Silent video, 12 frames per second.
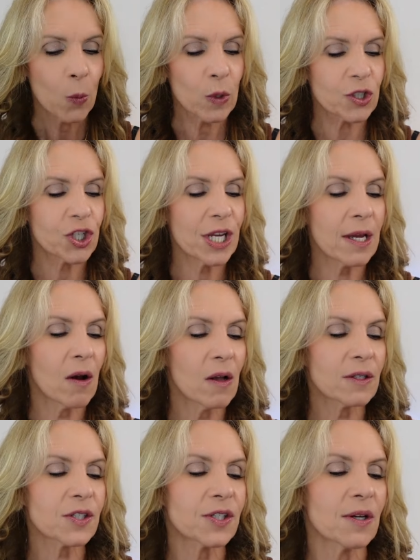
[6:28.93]
Well, she
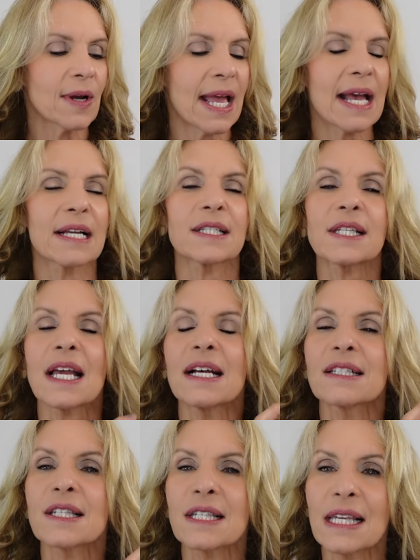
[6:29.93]
also has
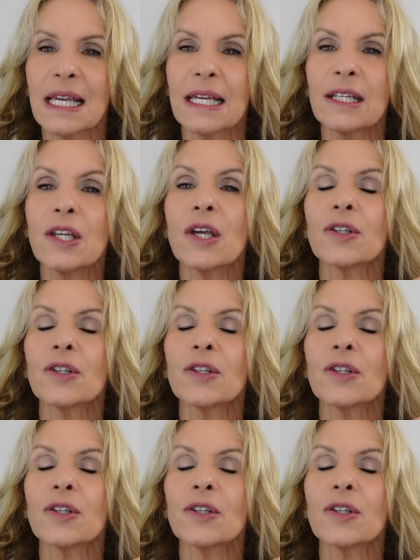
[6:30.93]
a skin